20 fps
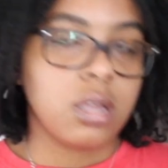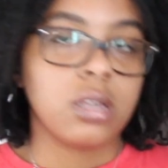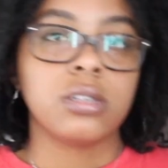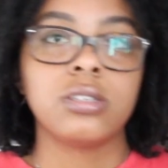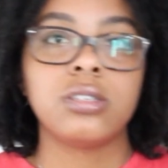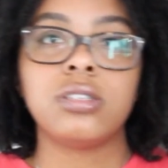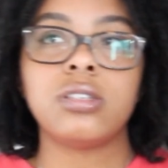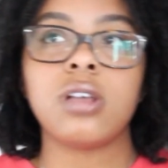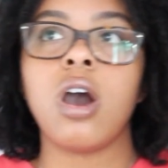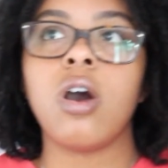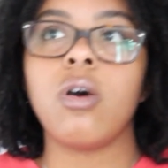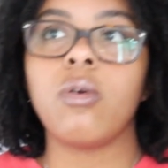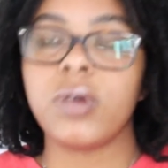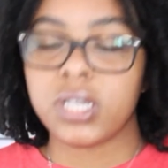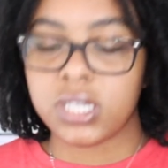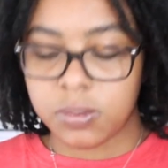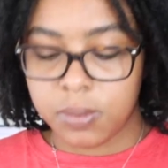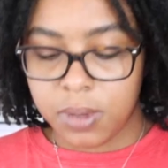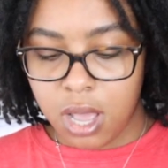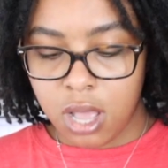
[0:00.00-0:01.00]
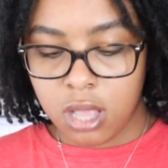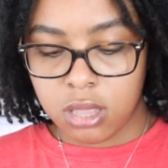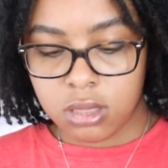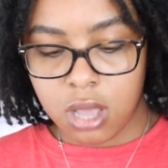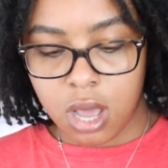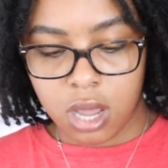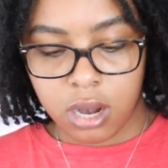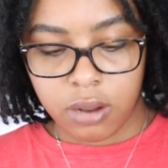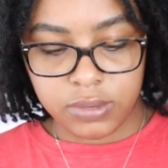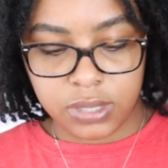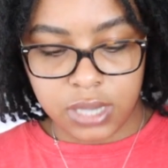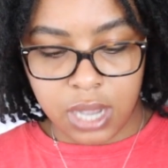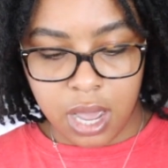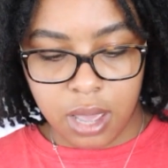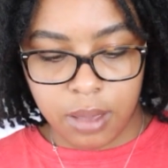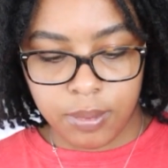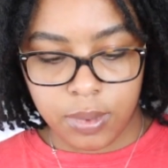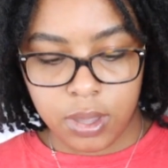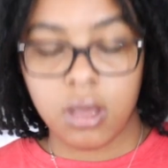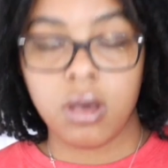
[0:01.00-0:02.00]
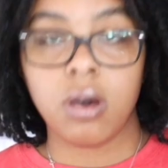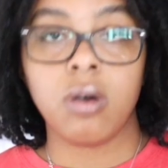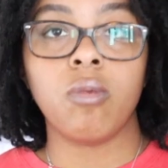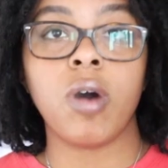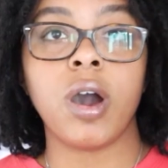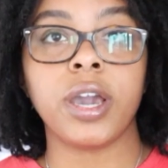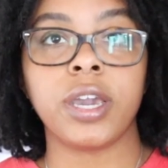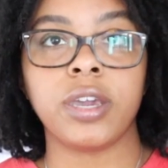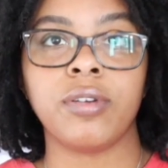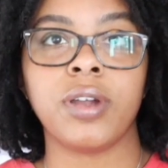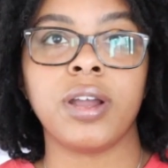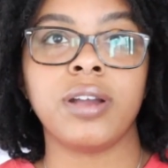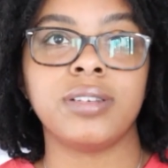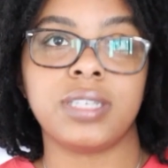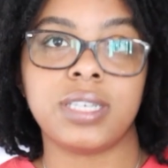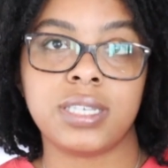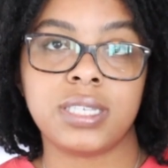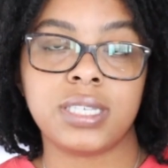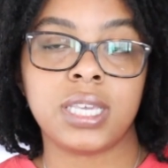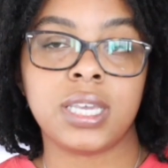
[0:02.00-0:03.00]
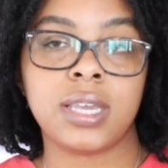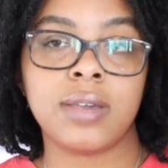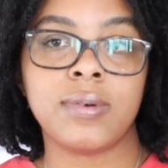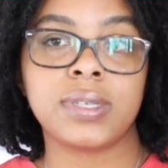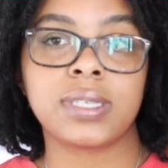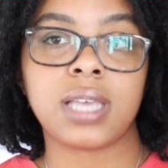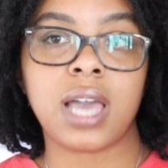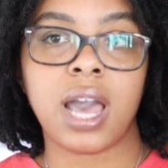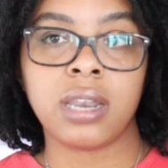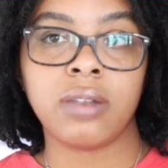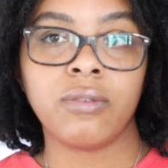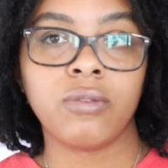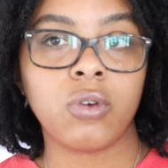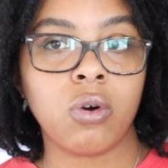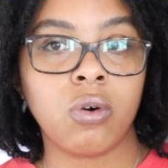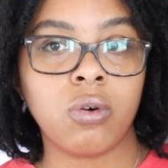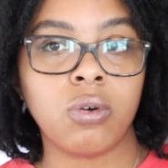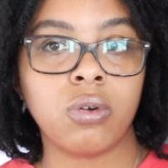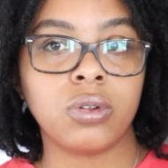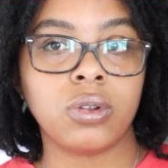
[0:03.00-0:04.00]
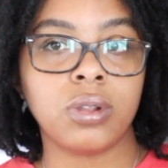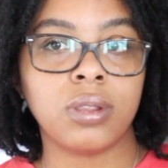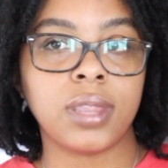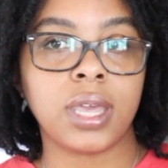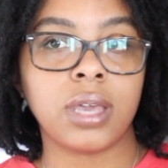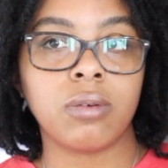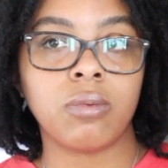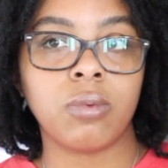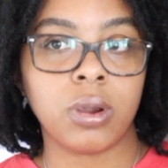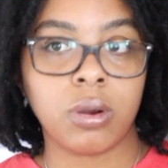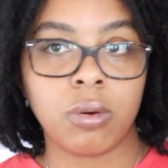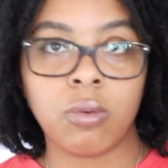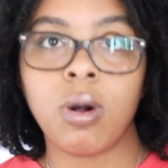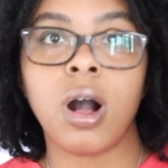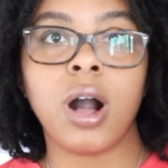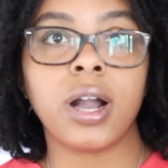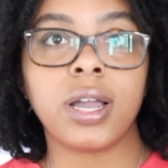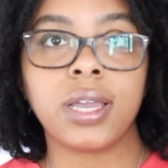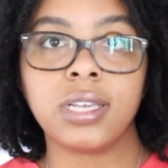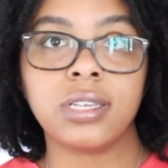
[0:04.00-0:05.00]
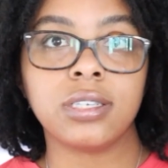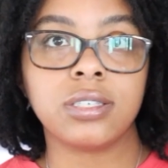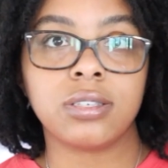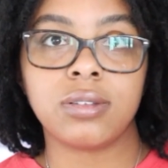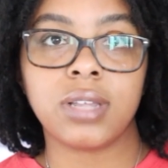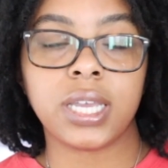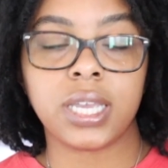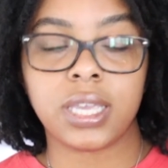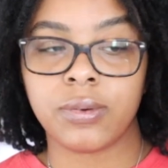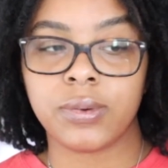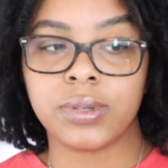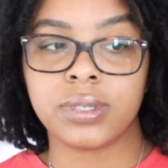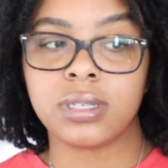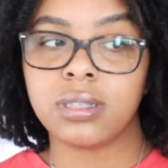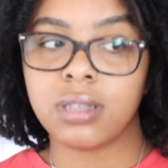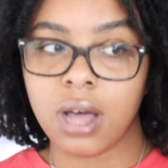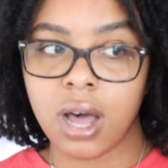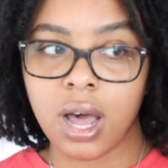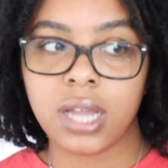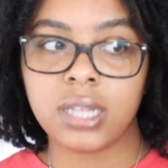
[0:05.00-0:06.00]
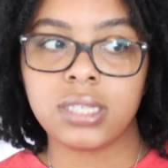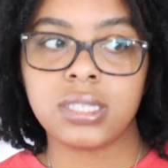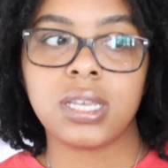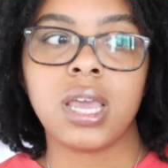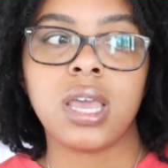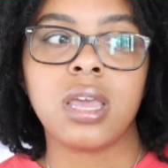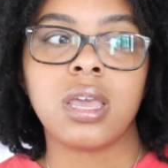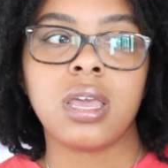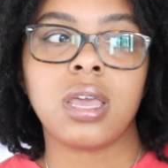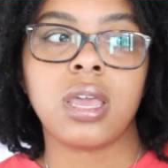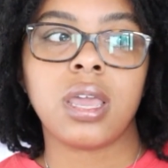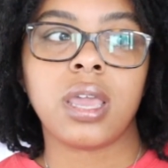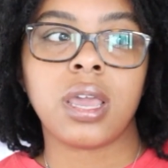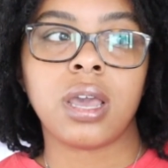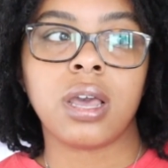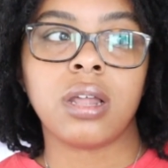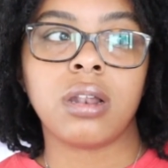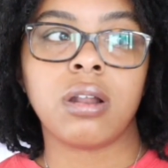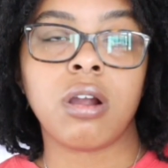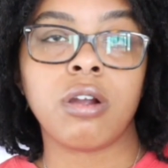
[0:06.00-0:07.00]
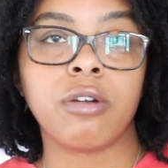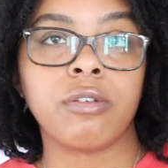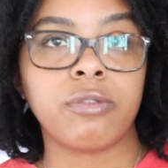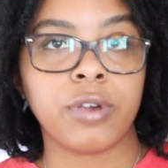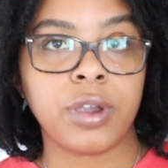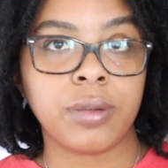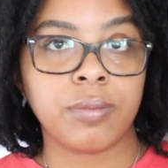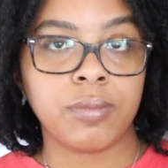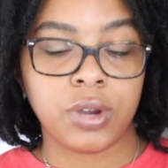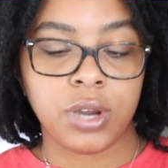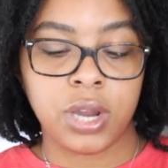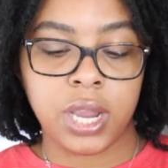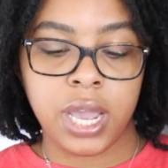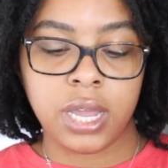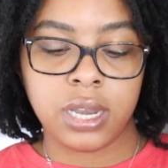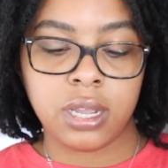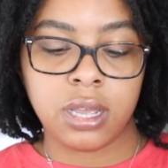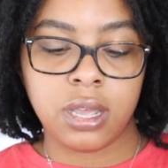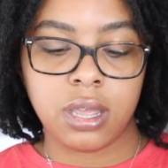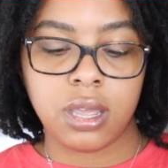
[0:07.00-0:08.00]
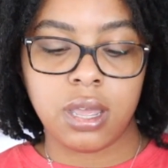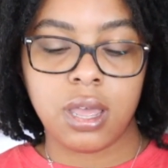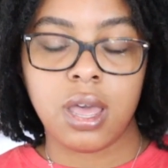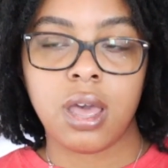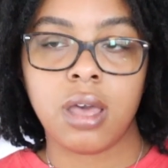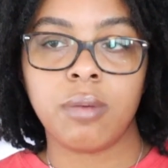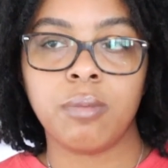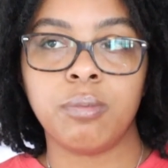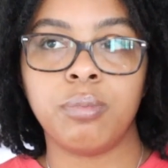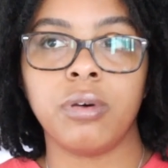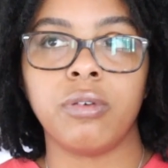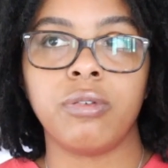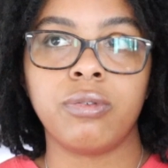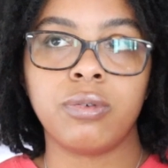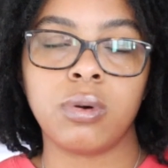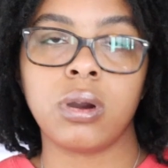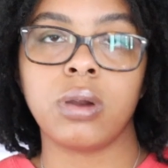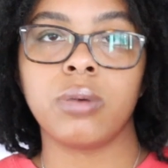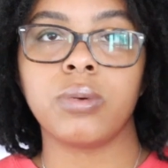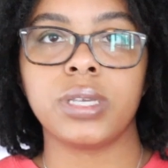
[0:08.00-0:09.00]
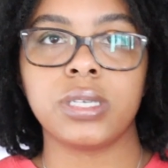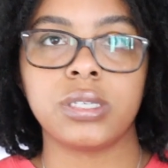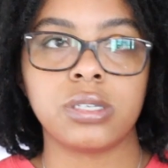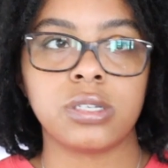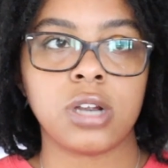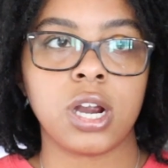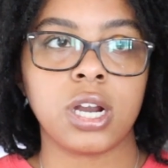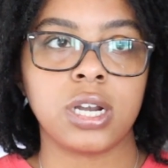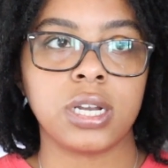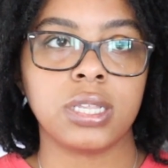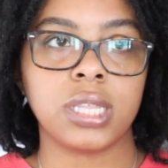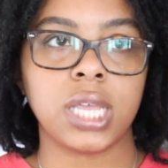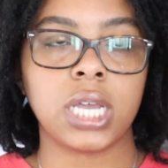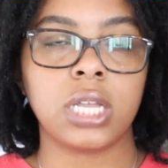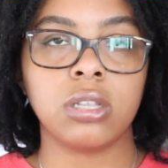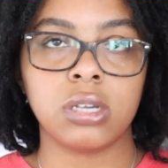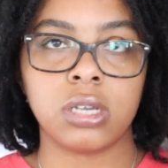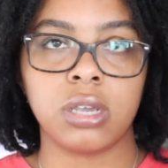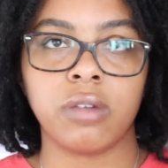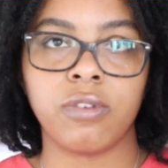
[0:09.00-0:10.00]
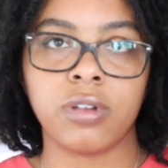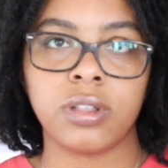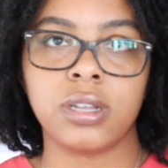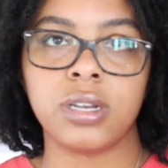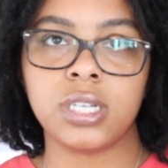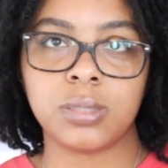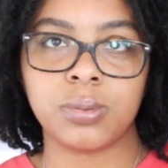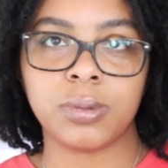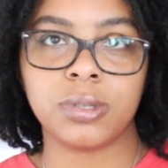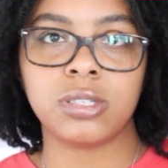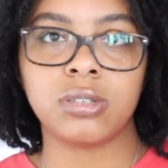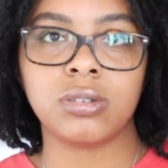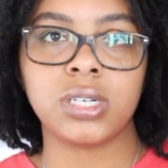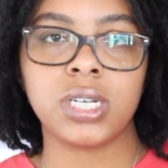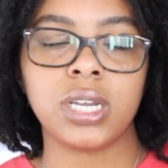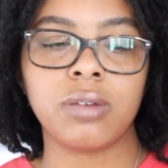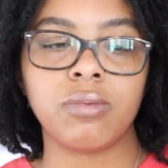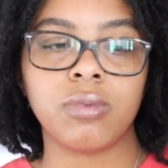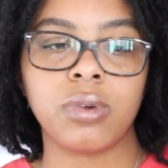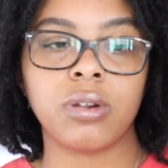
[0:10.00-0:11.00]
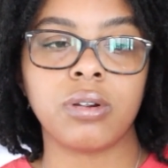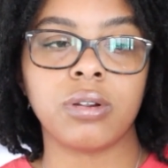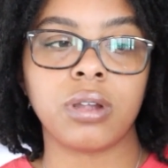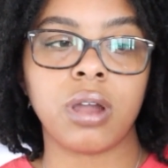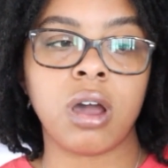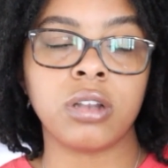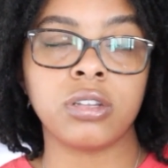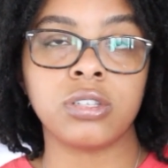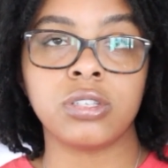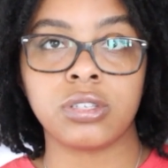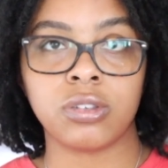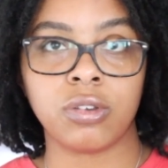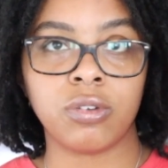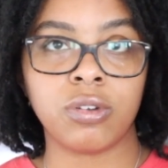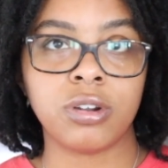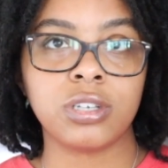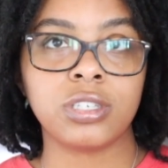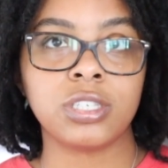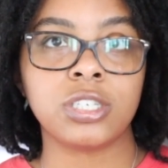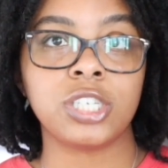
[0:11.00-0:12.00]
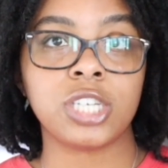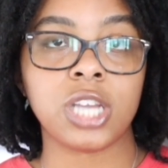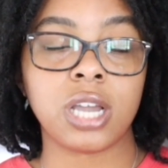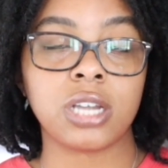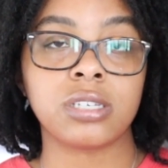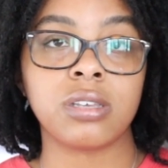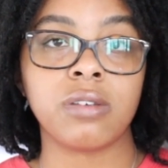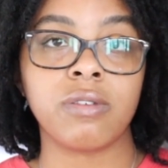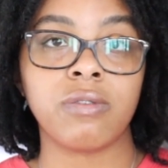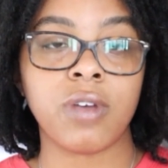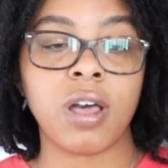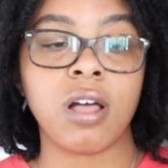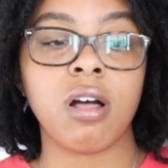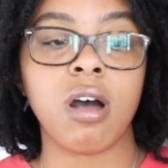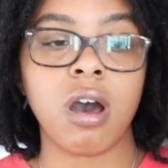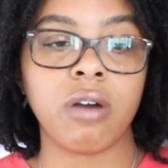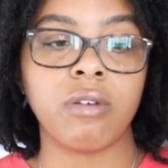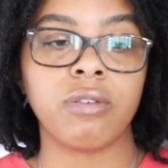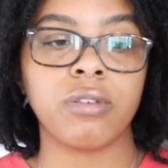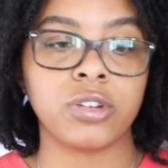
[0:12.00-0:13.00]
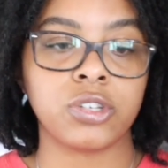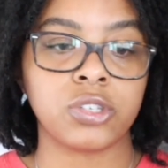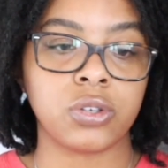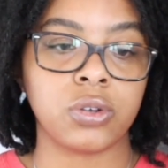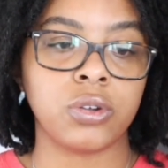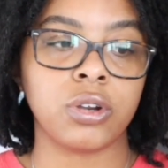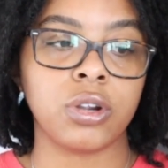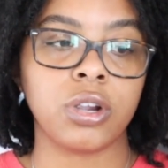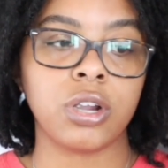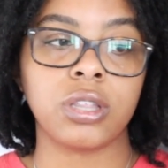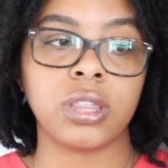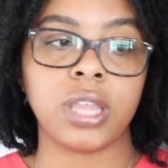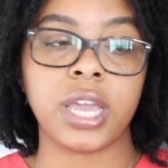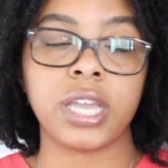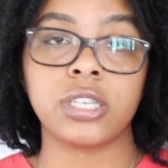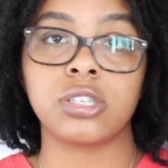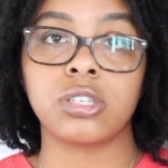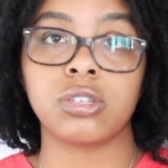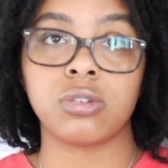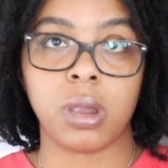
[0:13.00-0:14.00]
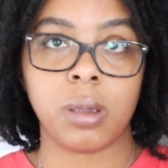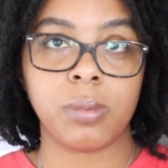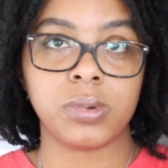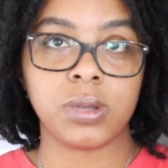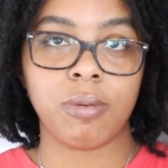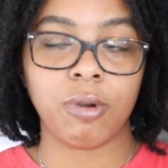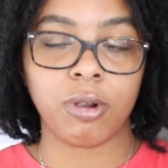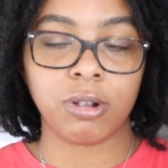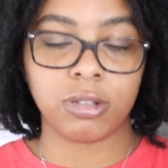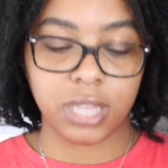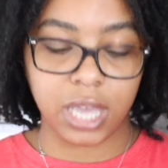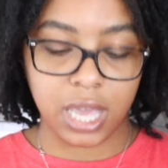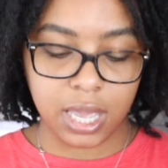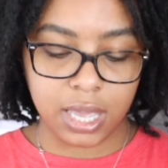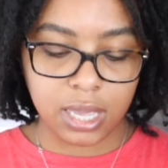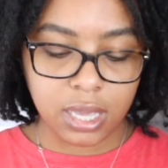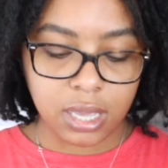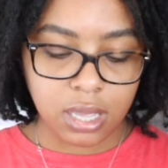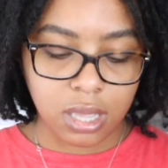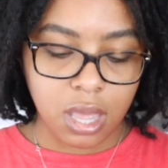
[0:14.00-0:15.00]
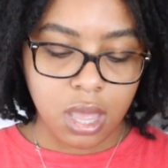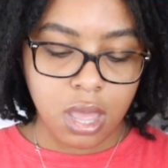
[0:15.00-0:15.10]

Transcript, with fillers: So we spent a lot of time walking around DC. It was kind of cold and like we were walking, so like it was a lot. And our friend Brianna, before we started like looking for the dispensary, we were on scooters and she actually fell off her scooter and like scraped up her leg.